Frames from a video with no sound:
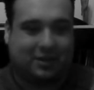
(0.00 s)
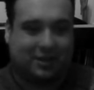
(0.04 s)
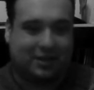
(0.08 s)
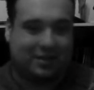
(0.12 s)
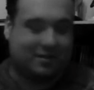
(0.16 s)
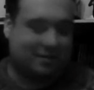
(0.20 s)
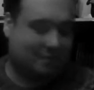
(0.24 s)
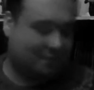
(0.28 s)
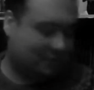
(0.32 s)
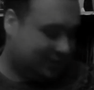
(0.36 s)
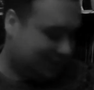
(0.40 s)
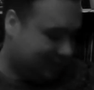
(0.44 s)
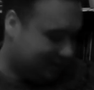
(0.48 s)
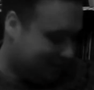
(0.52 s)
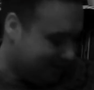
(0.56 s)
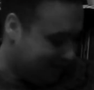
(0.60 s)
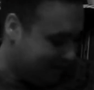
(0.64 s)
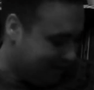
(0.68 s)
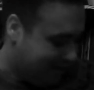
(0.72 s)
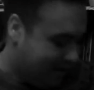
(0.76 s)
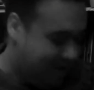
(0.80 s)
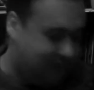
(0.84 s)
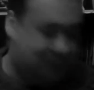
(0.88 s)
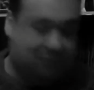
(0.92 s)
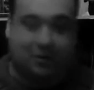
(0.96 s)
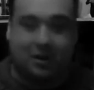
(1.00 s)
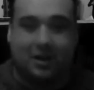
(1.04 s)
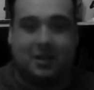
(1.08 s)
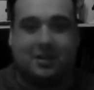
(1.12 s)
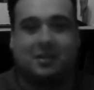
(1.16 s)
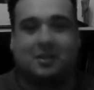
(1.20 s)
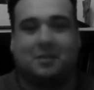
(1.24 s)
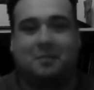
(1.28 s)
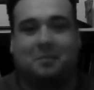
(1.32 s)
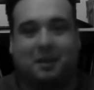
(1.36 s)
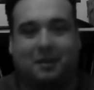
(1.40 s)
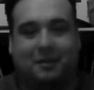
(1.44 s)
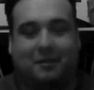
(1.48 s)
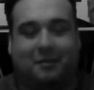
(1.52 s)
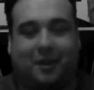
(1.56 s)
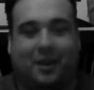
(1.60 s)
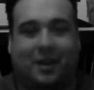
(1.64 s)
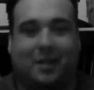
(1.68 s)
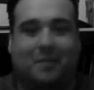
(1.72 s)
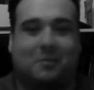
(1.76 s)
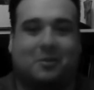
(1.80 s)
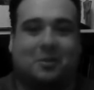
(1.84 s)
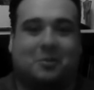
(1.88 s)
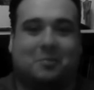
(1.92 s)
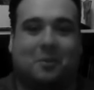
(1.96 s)
she's obviously a reasonably
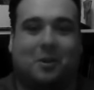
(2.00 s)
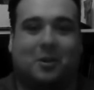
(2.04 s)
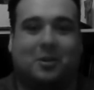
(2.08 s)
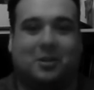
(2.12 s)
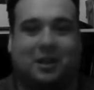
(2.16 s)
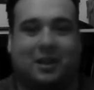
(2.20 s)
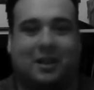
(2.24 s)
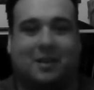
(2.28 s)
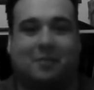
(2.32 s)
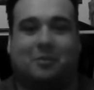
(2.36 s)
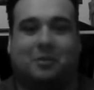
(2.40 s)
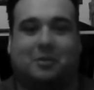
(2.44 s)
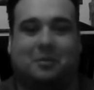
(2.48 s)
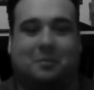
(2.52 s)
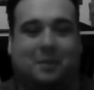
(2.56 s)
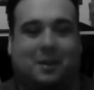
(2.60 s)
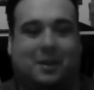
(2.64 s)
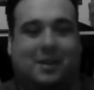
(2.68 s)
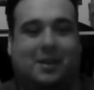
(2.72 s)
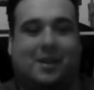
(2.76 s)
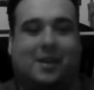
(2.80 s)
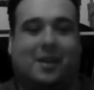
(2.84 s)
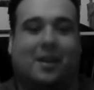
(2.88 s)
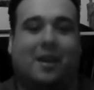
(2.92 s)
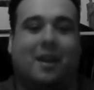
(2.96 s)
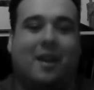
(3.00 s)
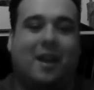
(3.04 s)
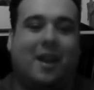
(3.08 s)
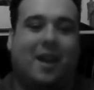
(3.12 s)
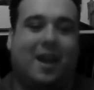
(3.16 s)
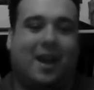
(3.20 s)
famous model, it would appear.